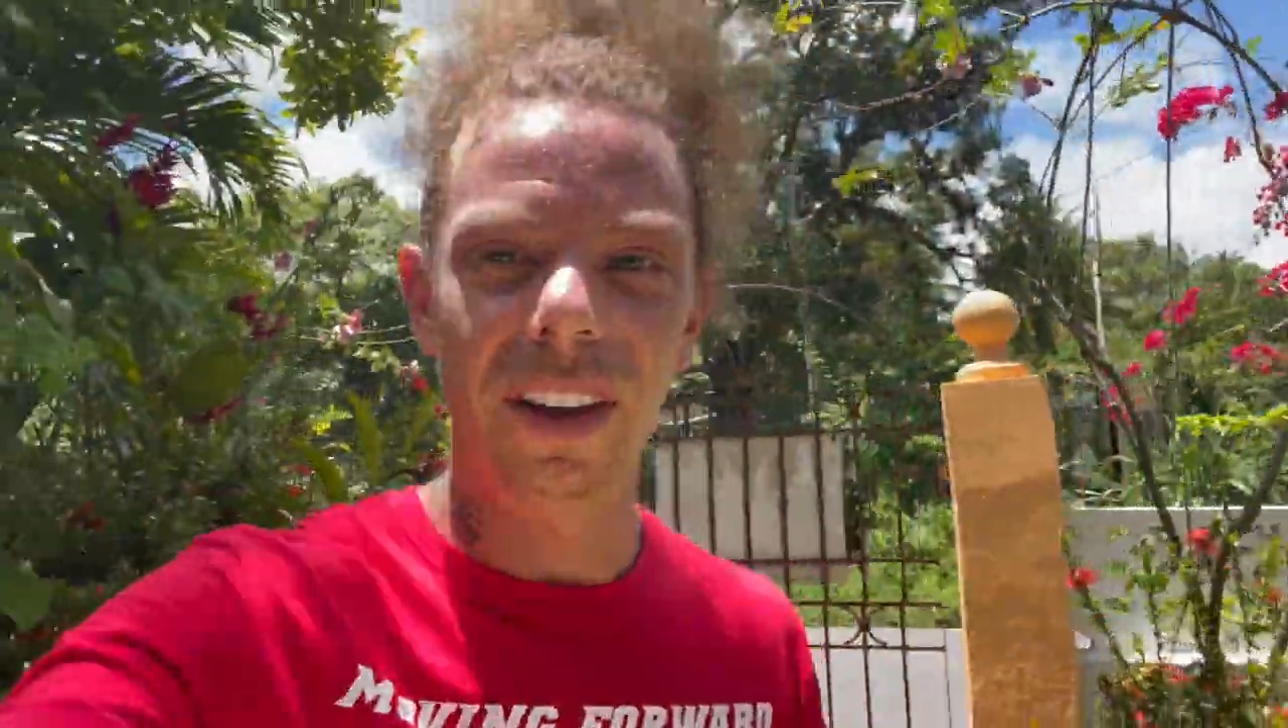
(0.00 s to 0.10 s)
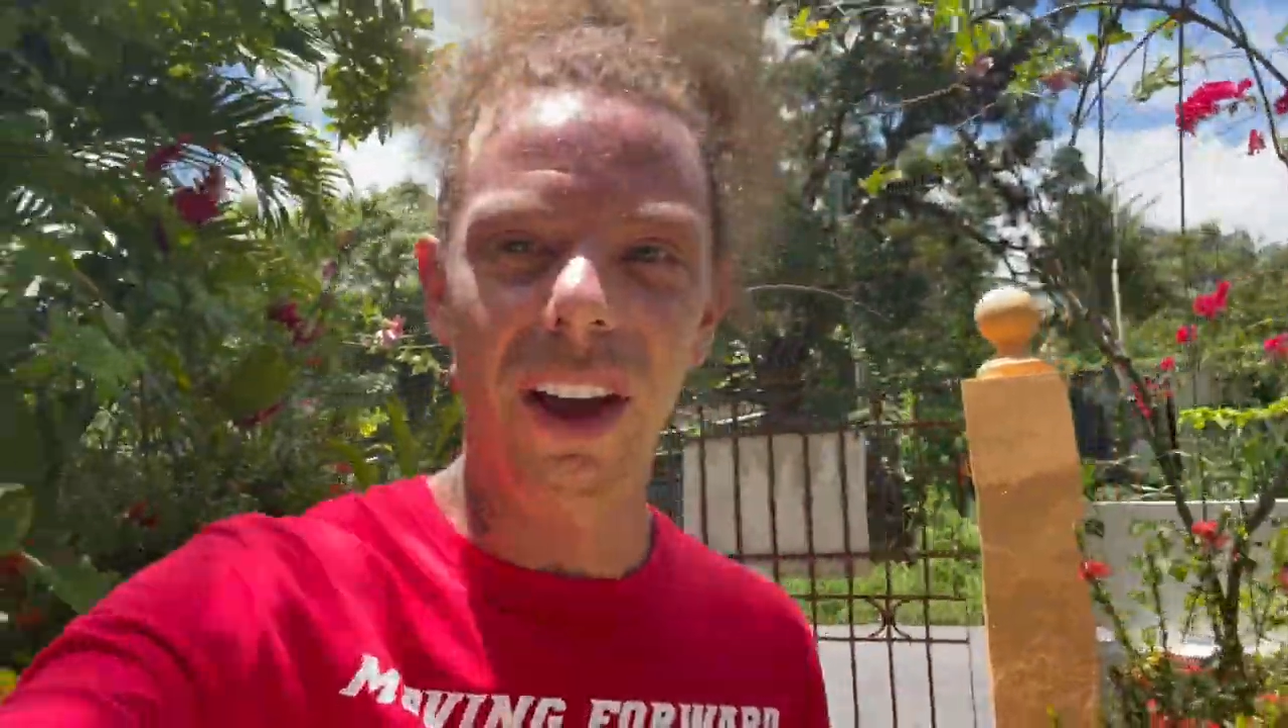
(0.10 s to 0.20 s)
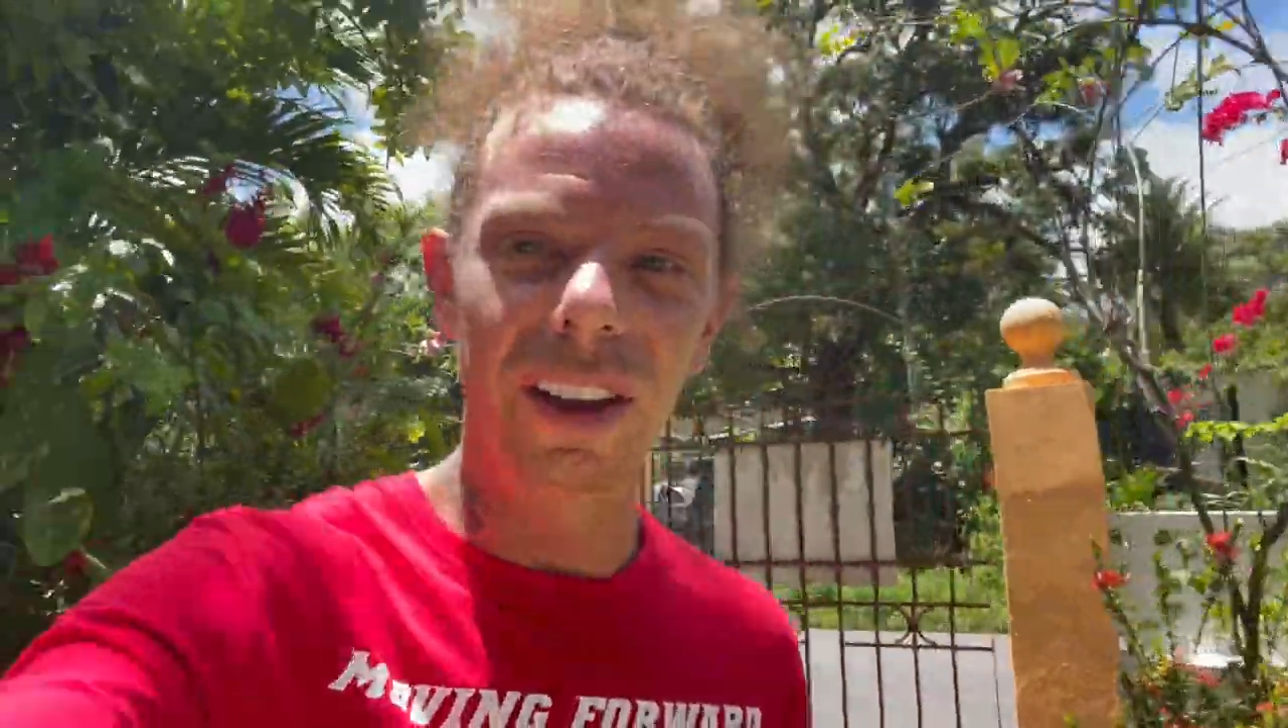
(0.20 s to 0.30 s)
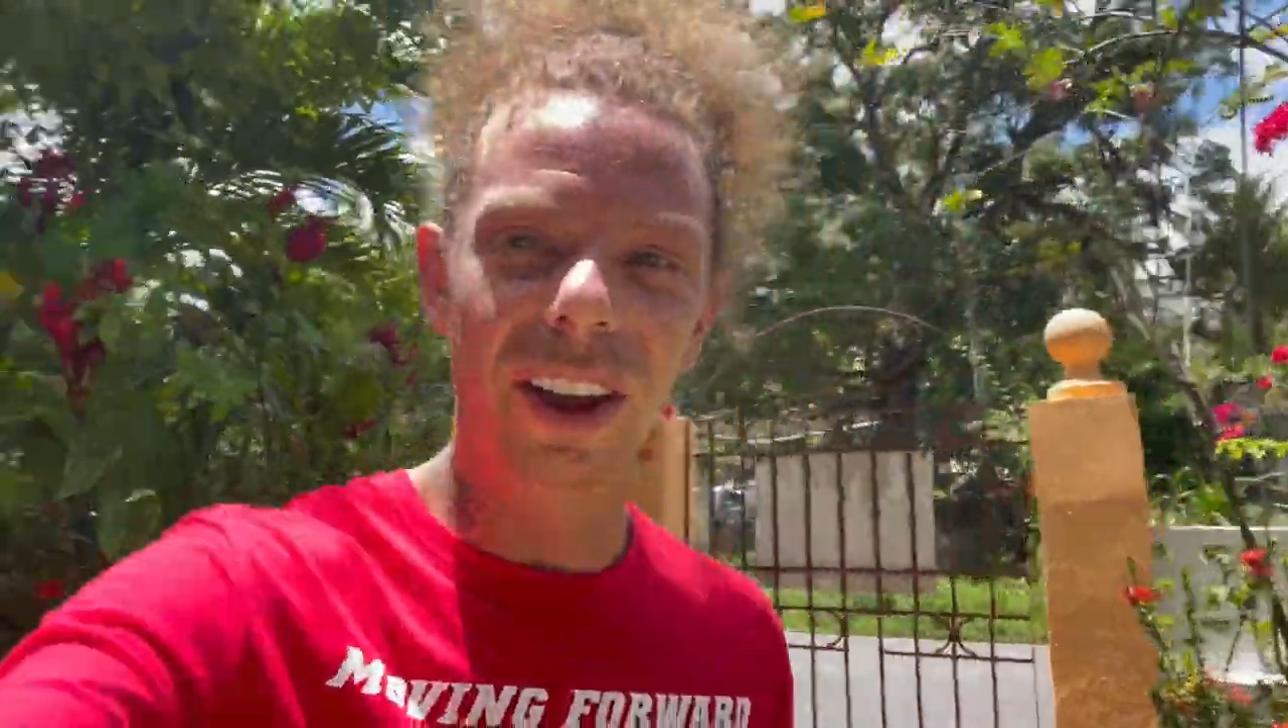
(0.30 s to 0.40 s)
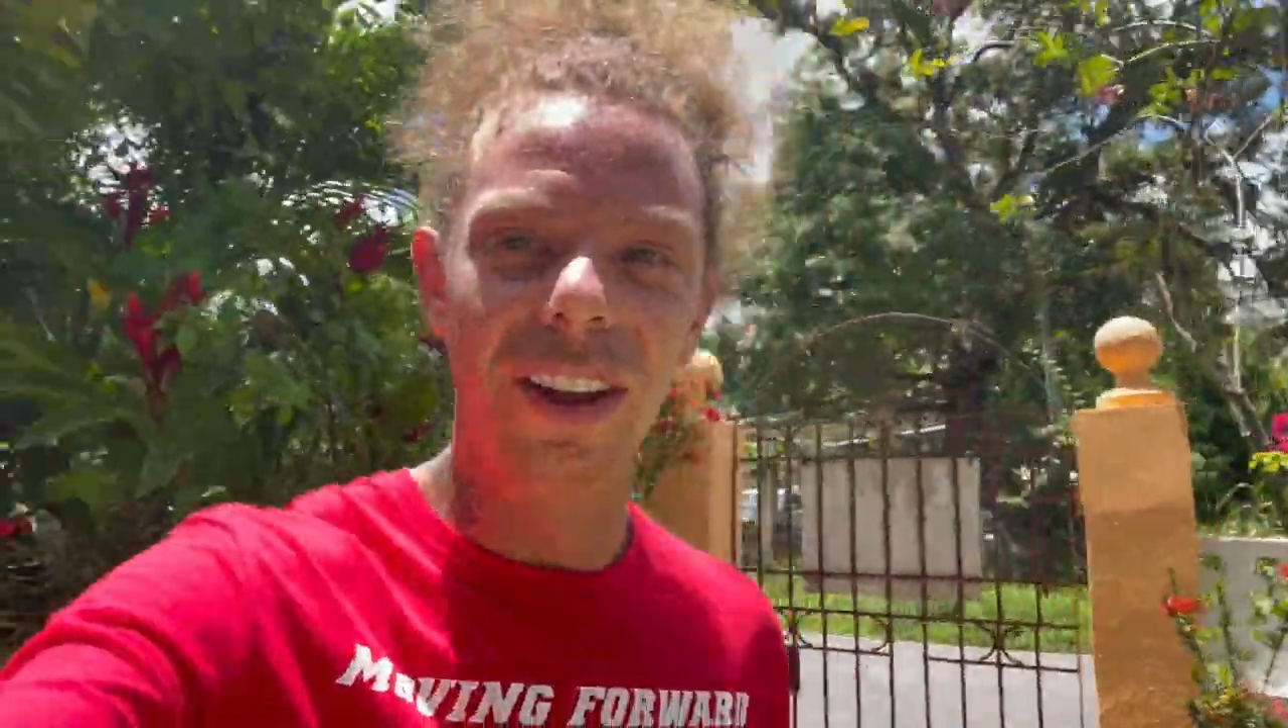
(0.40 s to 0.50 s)

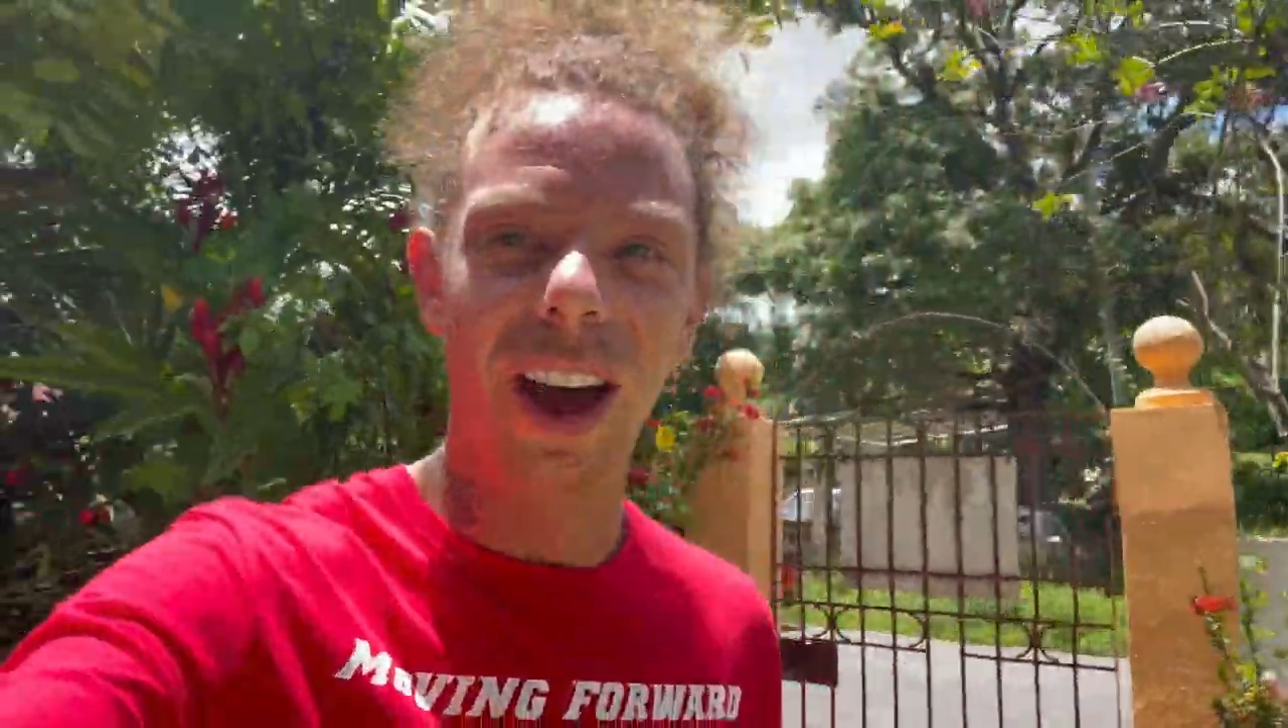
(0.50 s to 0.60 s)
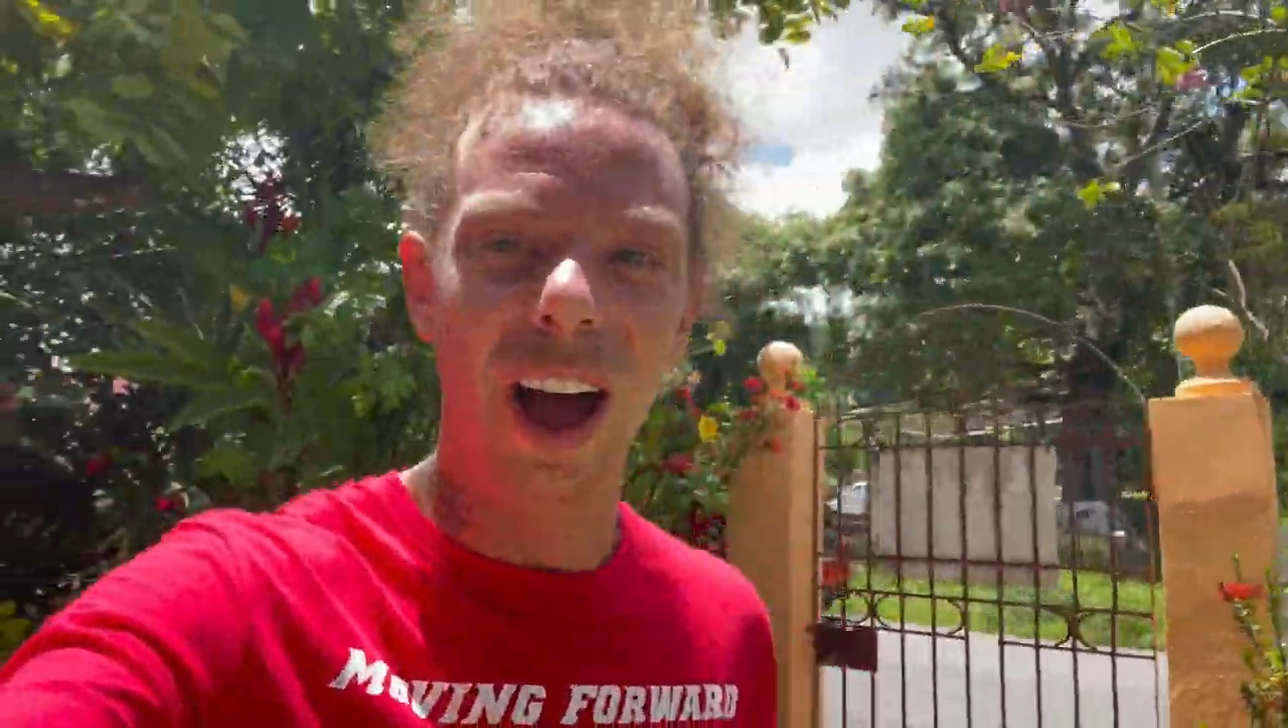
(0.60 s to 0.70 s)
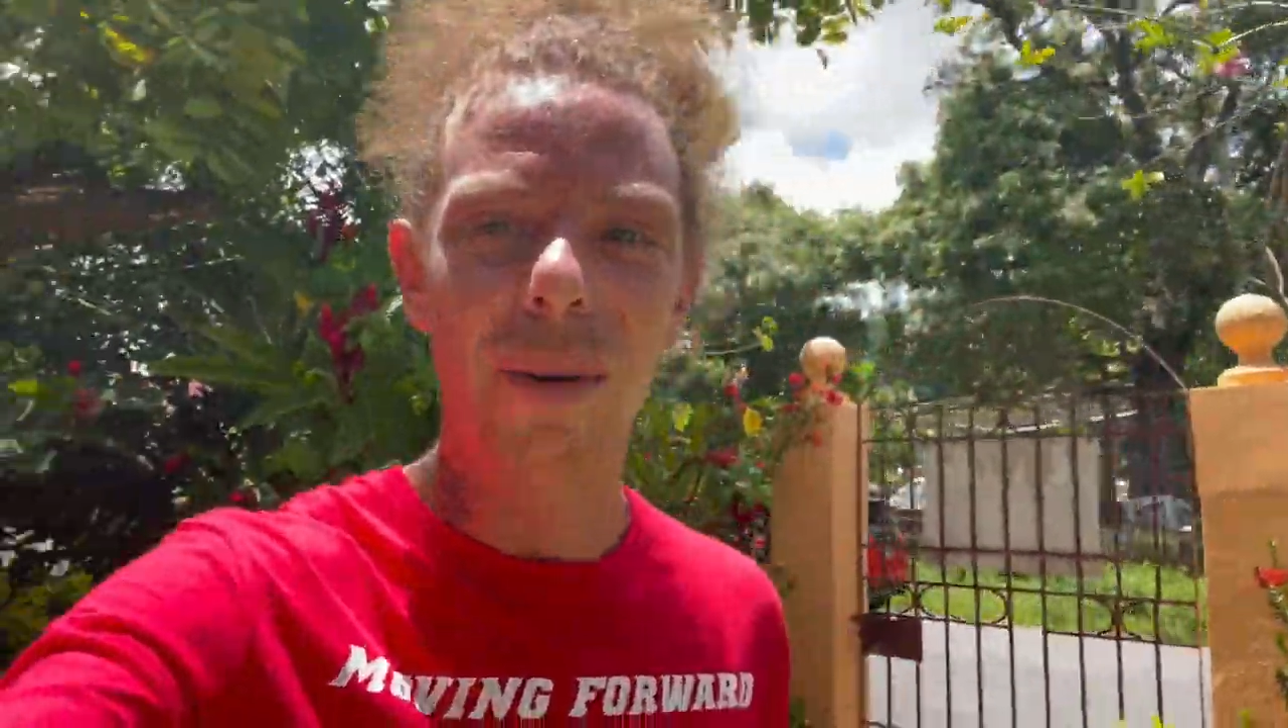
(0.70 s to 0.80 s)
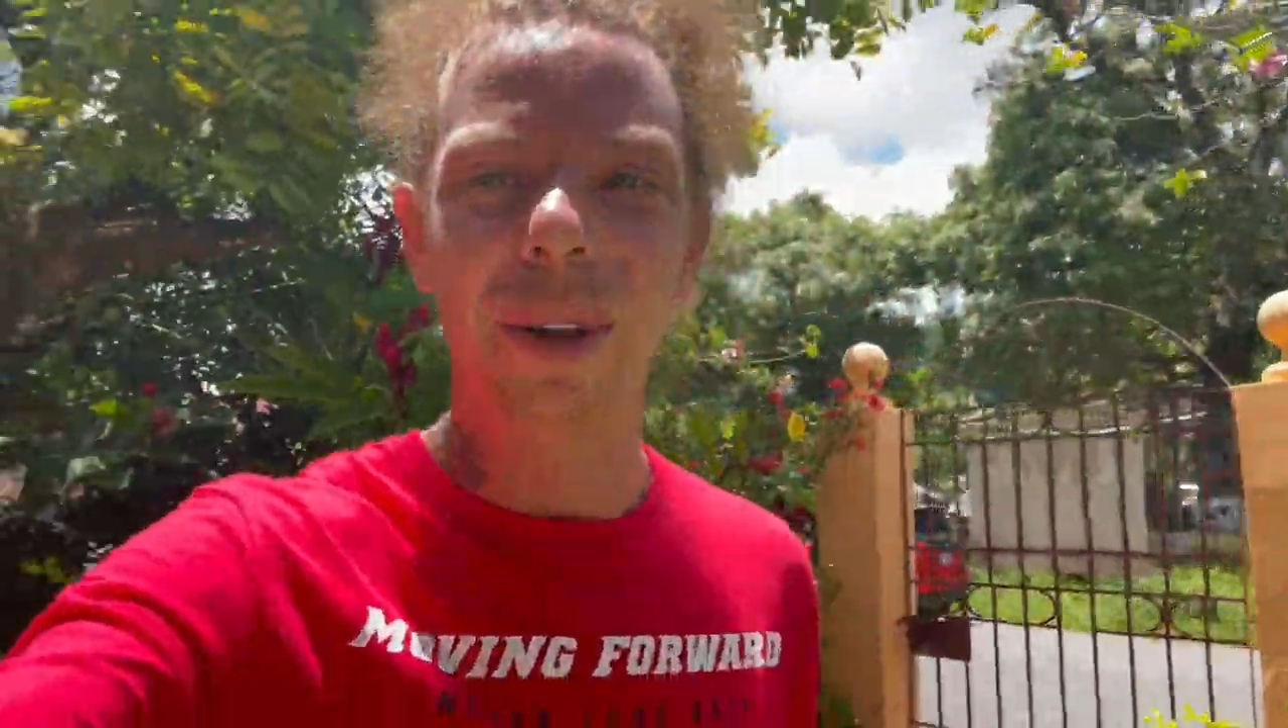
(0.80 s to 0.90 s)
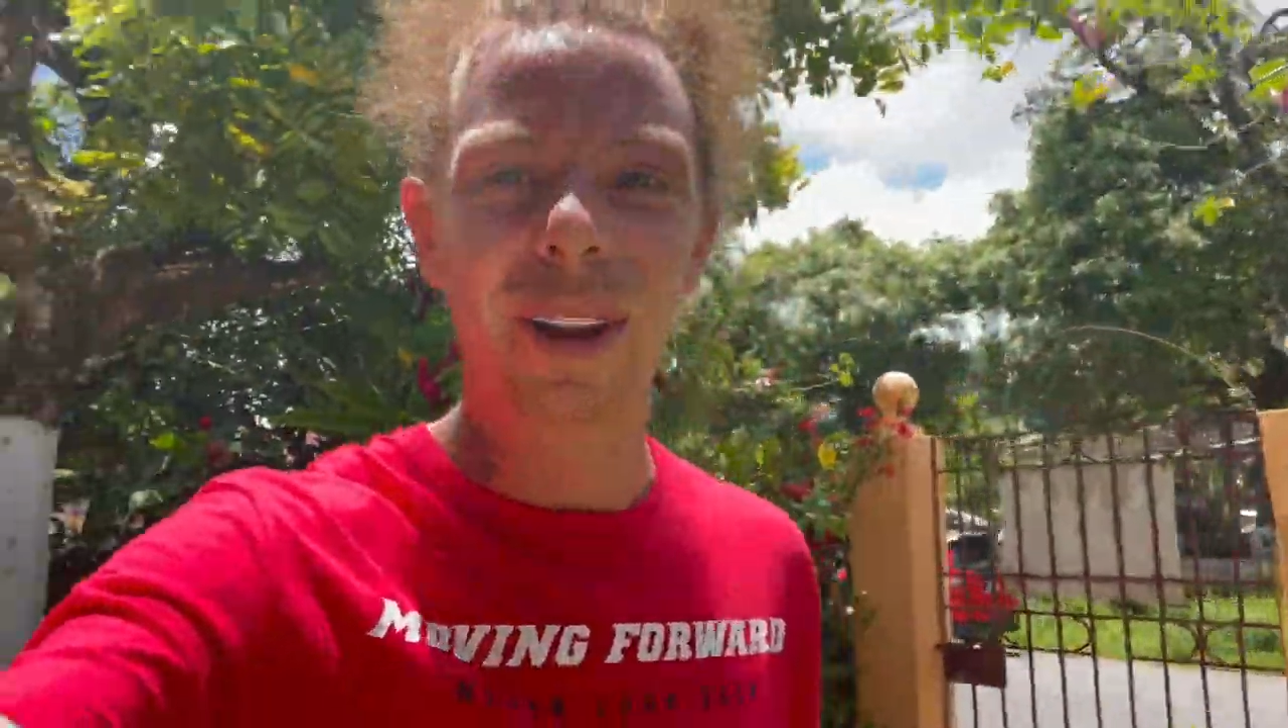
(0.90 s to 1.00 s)
Nothing
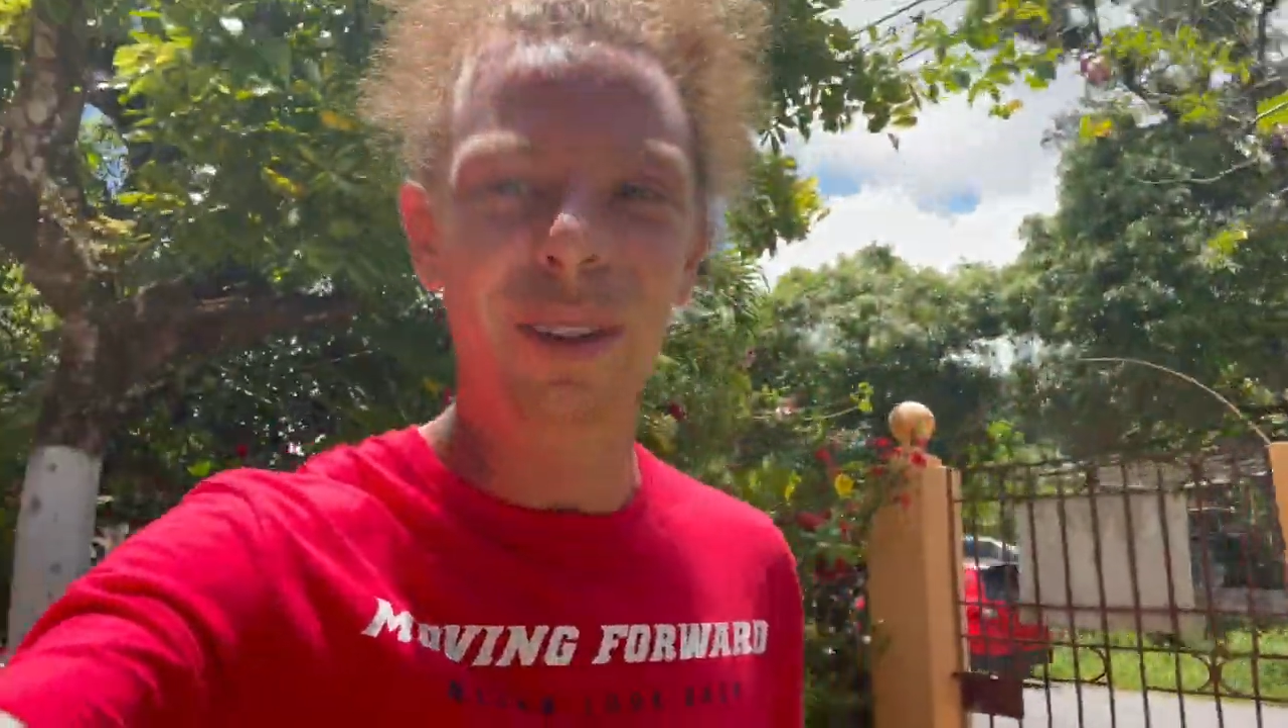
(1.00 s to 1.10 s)
normal